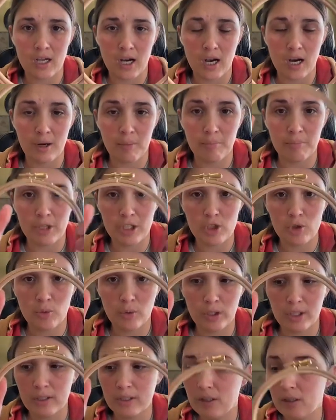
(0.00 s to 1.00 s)
are
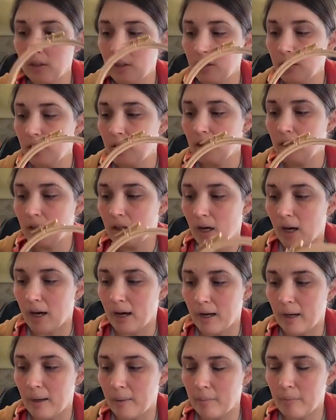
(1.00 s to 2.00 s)
Beechwood,
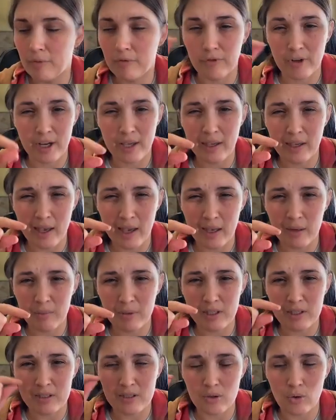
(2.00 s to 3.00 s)
Frank
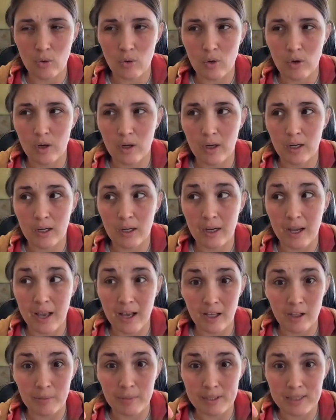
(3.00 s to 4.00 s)
Edmonds or
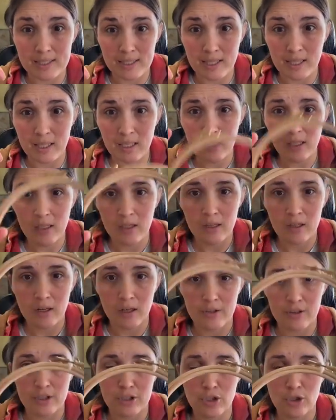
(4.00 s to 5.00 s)
Elbacy
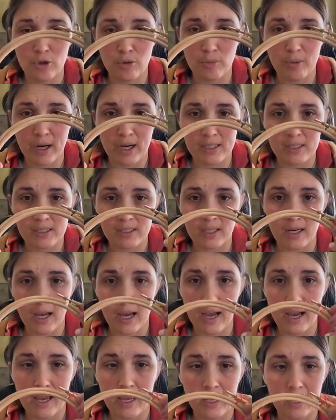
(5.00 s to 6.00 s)
are the two brands that
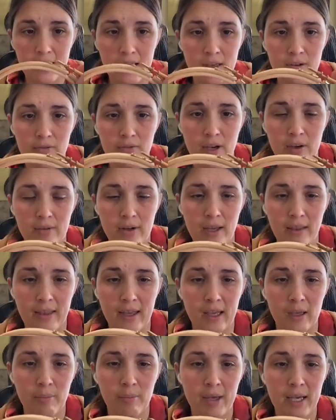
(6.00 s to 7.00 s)
I have found I
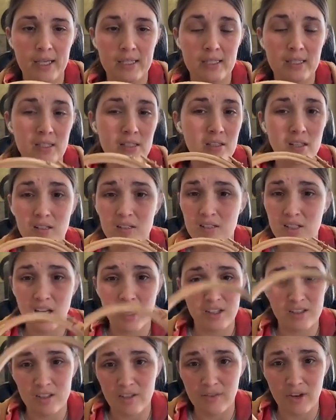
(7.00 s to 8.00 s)
like best. There's
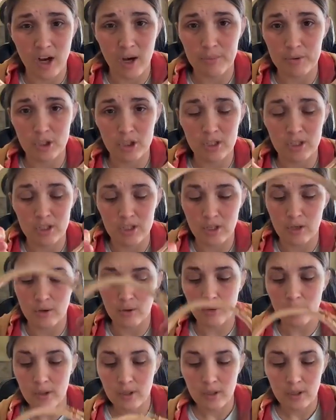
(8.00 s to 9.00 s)
tons of options
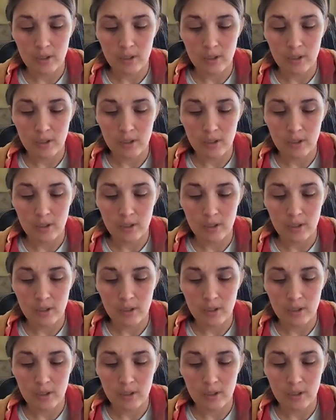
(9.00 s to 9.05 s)
though.